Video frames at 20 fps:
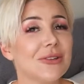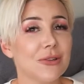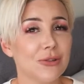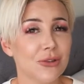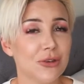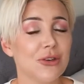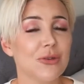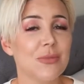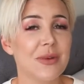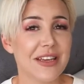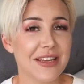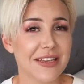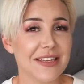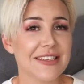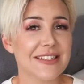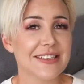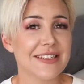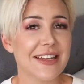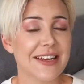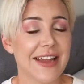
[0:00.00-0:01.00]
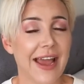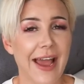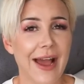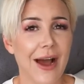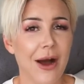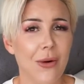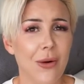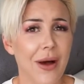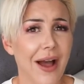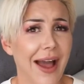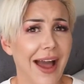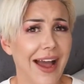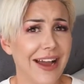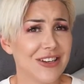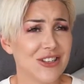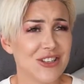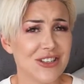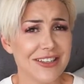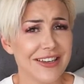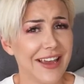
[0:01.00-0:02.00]
lube is and how
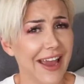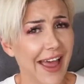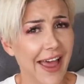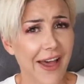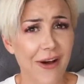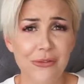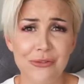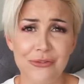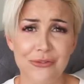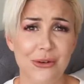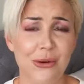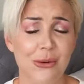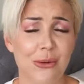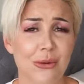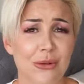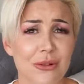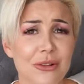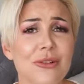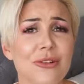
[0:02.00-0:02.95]
actually helpful